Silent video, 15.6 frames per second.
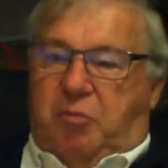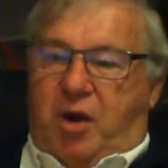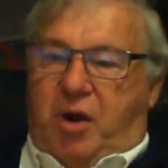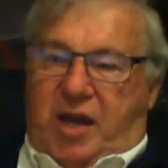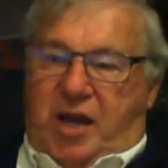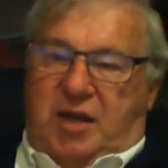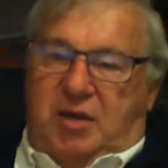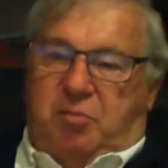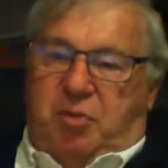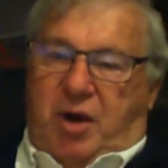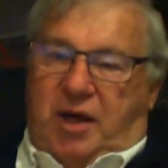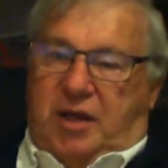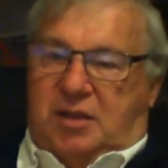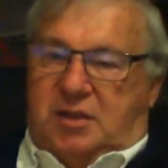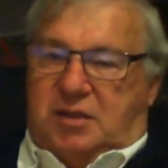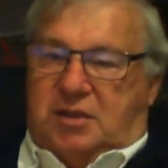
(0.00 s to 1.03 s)
end
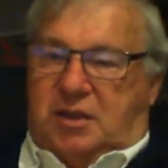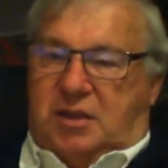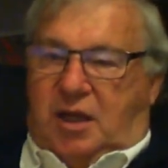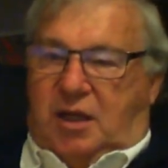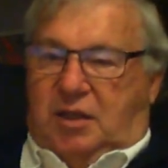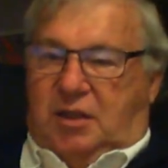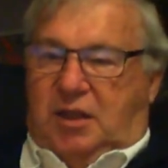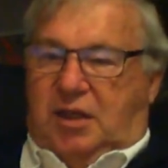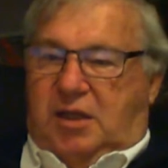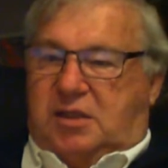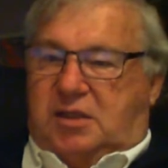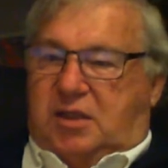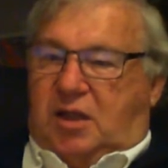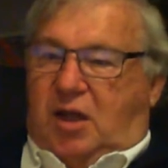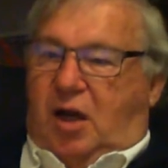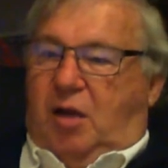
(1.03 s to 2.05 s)
brackets, uh,
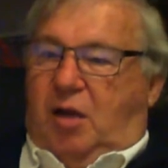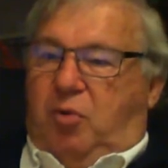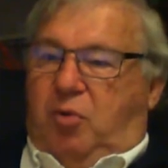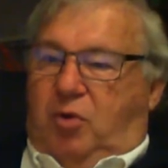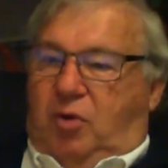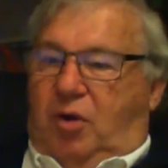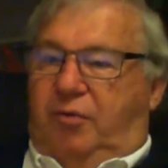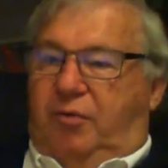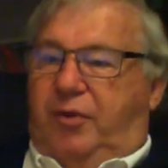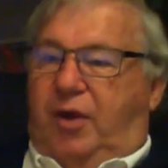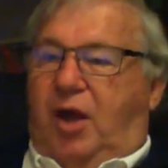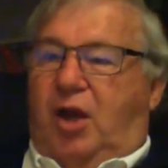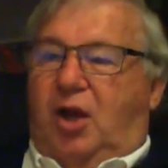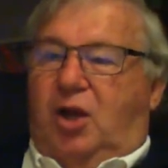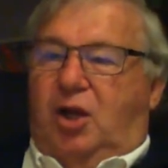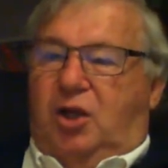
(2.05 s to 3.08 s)
links I bought off
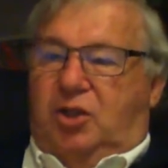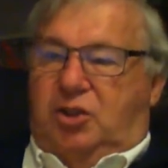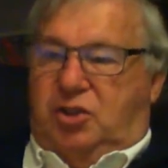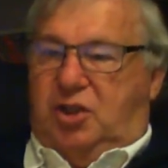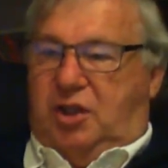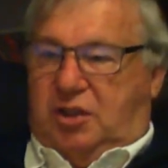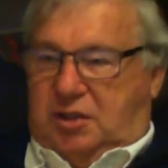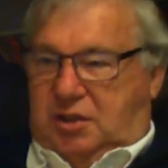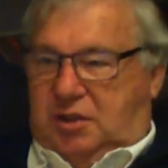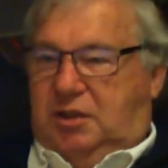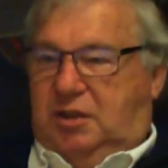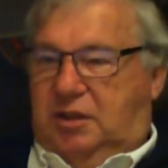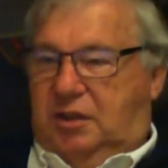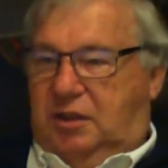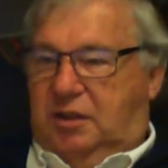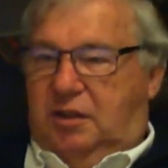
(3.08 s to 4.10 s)
Legiit.
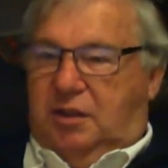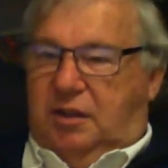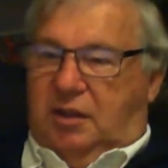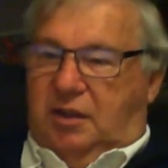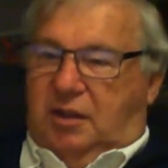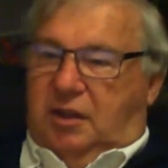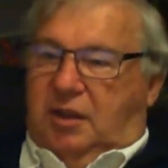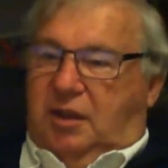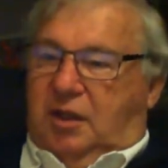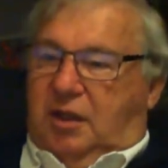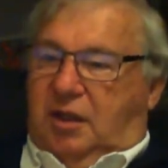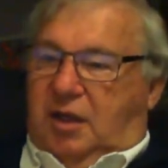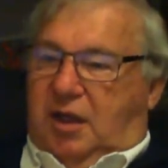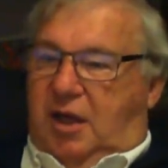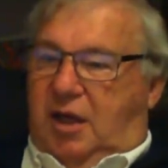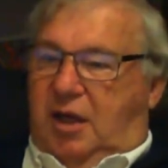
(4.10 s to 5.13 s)

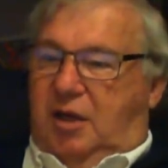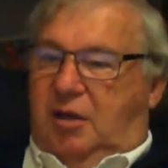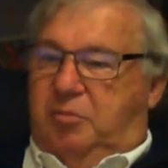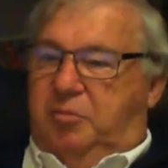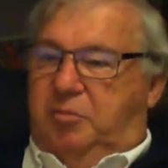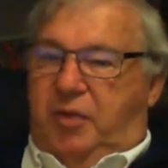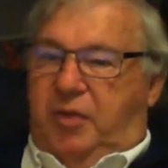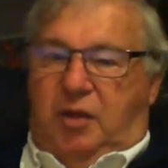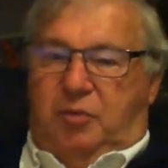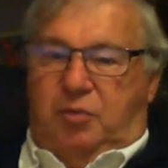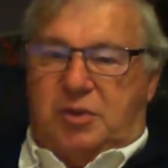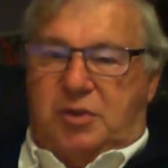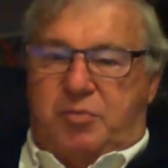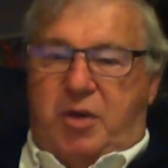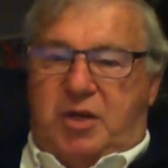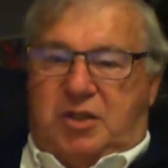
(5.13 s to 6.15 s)
Um, it
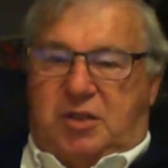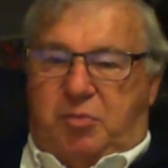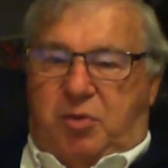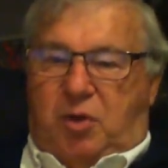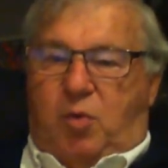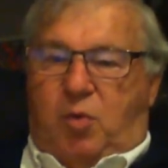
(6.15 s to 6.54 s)
was meant to be